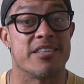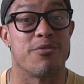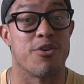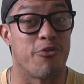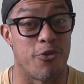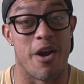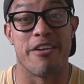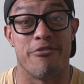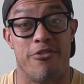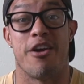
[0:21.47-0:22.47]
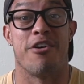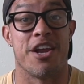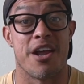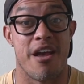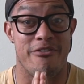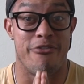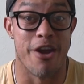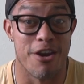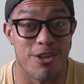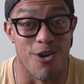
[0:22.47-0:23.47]
this video for a very,
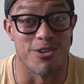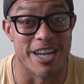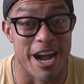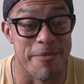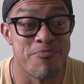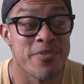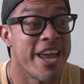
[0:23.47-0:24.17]
very long time.